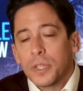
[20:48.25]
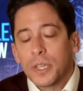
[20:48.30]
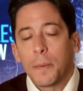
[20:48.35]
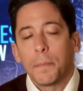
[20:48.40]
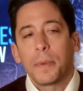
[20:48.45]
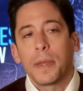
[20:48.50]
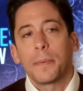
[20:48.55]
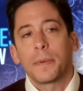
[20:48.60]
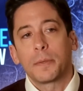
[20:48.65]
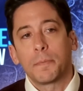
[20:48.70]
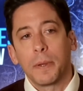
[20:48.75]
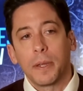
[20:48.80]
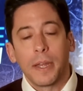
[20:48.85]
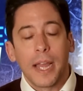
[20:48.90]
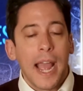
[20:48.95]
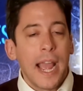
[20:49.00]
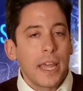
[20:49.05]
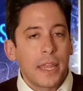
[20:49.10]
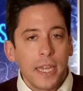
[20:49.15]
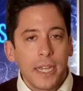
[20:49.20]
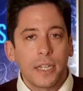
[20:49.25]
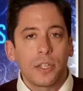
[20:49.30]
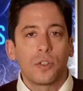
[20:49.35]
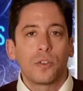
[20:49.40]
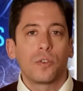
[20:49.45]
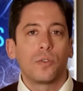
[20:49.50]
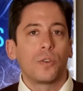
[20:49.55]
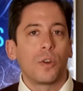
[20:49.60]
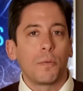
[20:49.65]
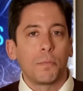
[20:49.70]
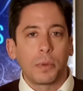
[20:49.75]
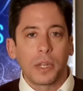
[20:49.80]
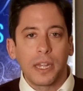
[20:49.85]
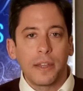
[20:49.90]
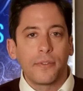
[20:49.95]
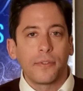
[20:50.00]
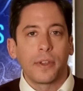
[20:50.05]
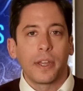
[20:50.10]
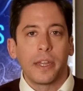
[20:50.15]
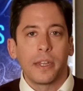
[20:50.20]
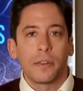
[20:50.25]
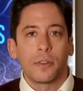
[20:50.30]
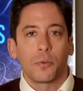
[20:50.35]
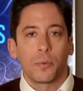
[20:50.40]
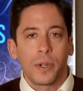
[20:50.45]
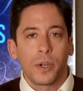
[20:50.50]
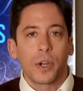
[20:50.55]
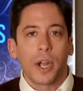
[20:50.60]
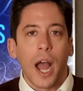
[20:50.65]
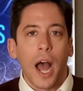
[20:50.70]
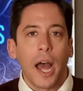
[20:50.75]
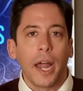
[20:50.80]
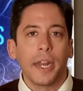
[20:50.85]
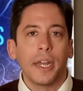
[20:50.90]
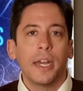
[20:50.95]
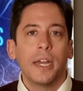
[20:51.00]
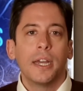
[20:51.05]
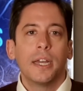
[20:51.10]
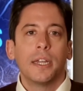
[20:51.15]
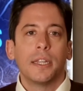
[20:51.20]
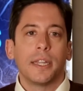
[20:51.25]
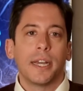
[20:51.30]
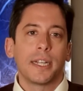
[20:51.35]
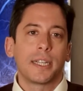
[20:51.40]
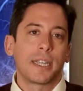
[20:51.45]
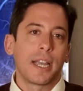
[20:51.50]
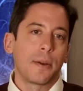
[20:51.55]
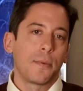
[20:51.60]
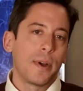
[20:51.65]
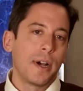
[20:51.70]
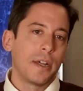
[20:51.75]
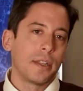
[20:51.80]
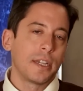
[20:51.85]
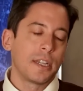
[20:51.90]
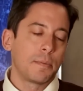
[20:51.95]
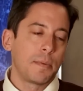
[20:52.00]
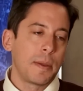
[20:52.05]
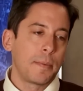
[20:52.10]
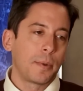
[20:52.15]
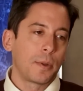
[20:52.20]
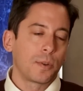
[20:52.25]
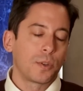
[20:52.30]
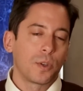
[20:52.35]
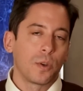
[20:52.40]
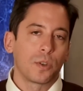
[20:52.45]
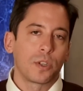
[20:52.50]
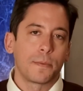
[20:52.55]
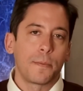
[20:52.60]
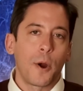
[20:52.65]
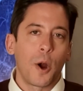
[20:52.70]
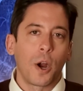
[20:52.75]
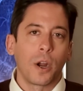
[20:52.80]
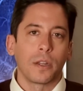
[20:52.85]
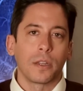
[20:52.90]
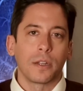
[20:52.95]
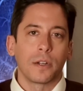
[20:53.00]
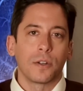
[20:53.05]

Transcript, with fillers: Some people, atheists who don't believe in the real God, they say, well, these people are so smart.